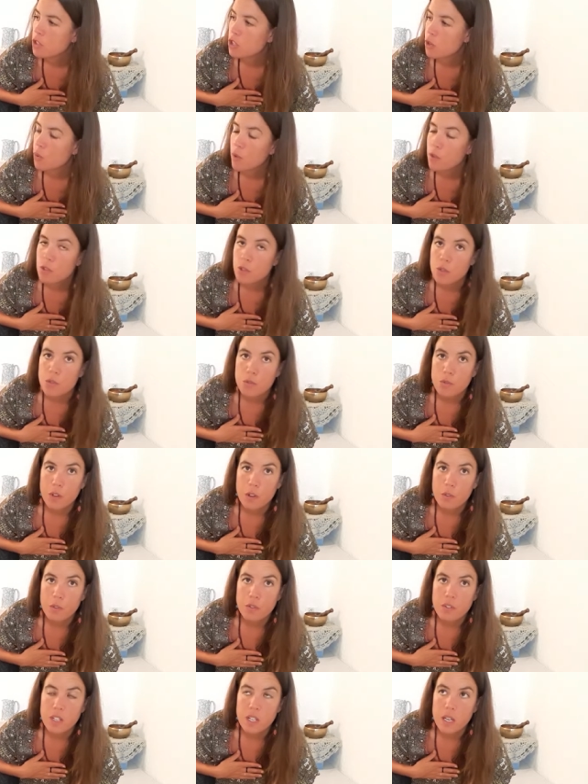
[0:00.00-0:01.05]

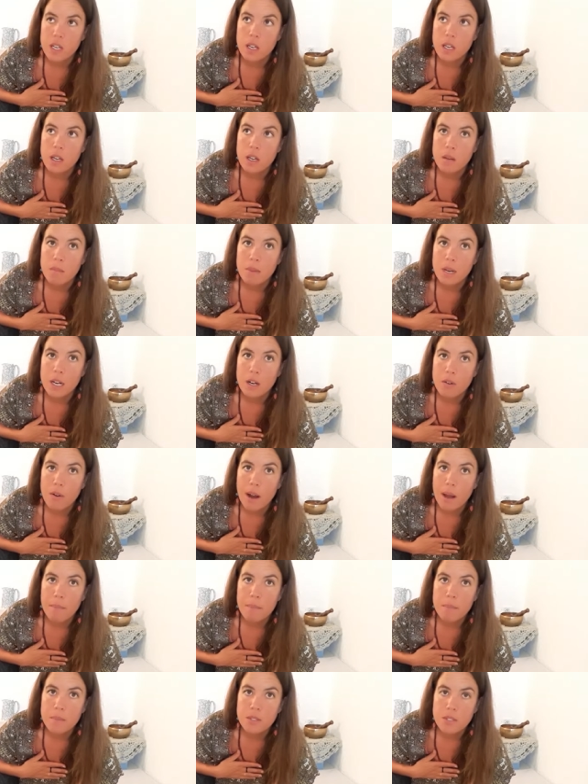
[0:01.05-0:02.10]
250
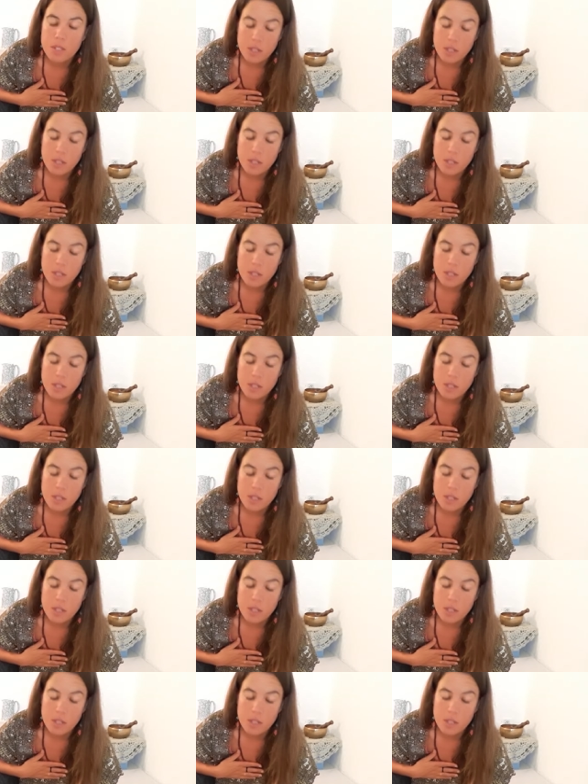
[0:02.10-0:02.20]
milligrams,